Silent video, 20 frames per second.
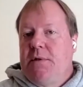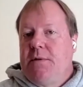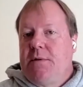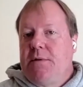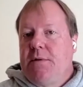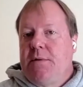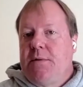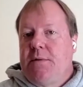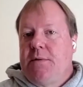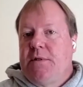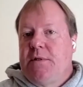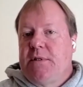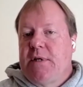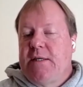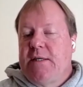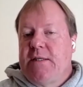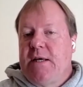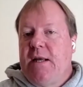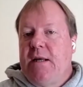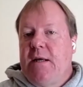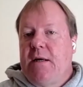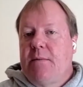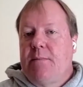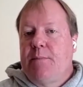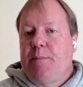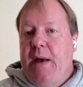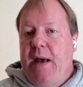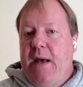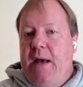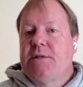the Titanic
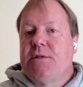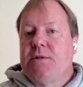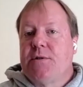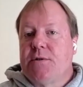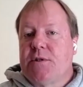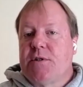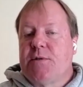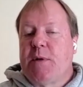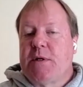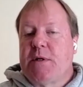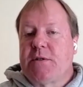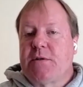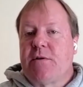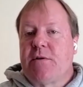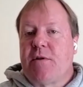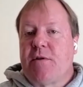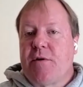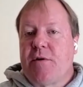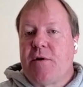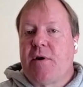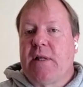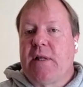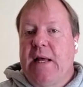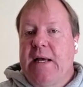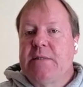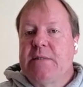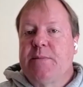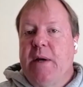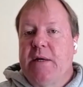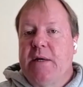passengers, especially the third
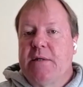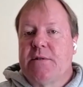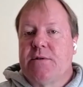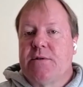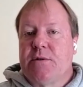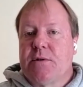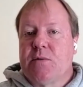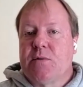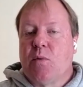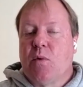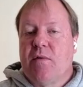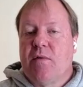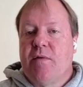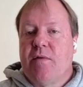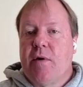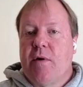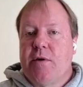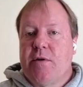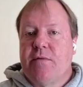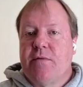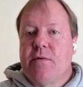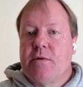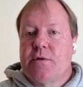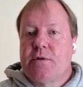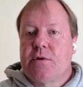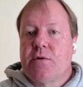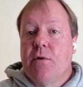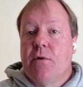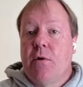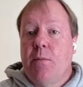class passengers, were a very
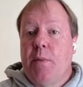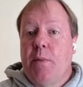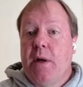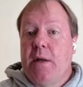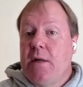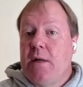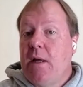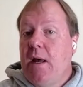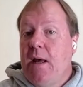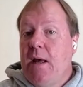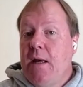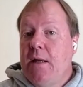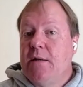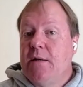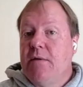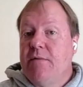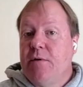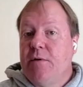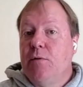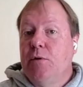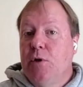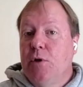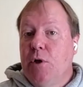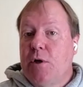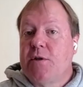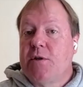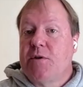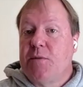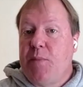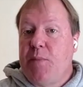diverse group. And if you
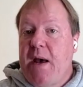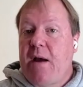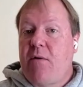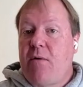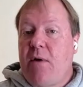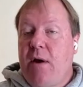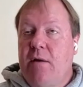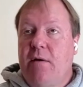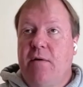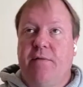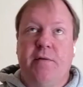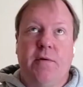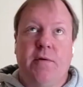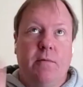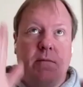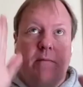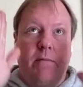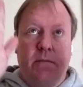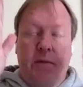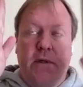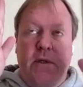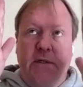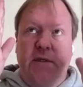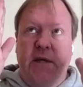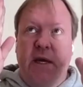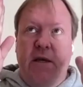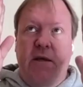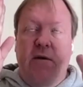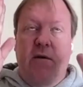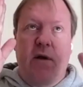look at the background, if you can
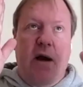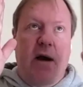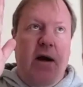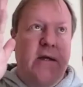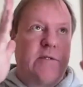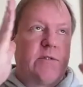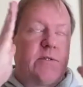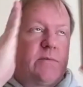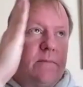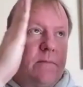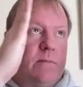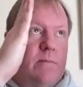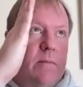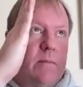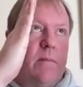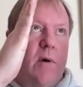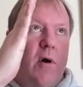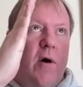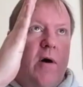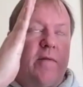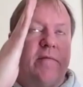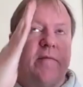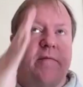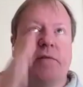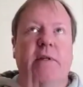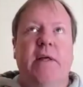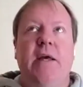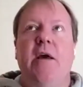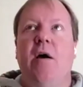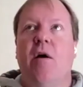take your eyes off of
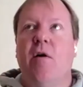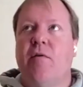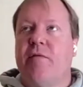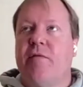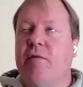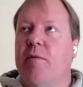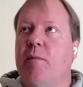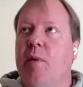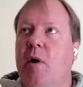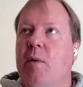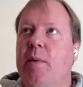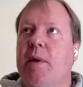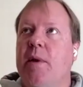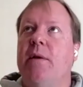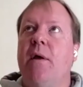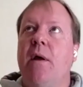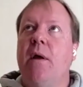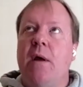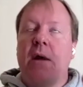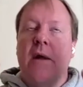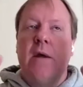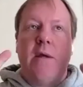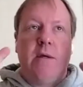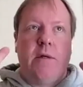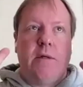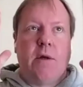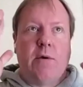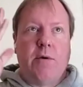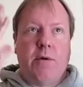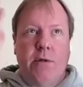Leo for a moment,
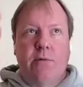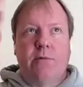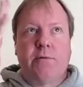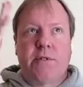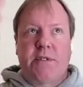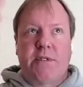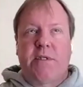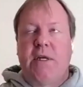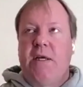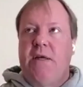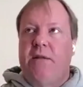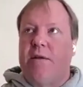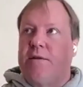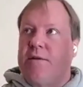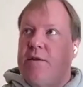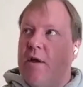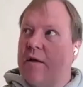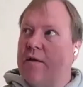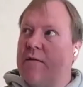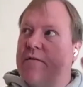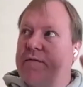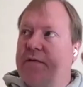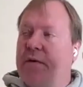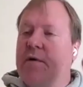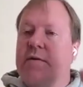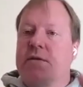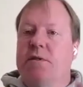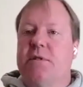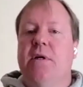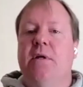you know, you'll see that the other
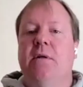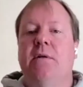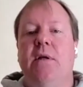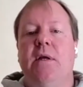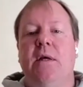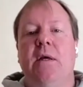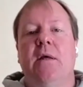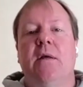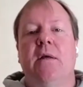folks in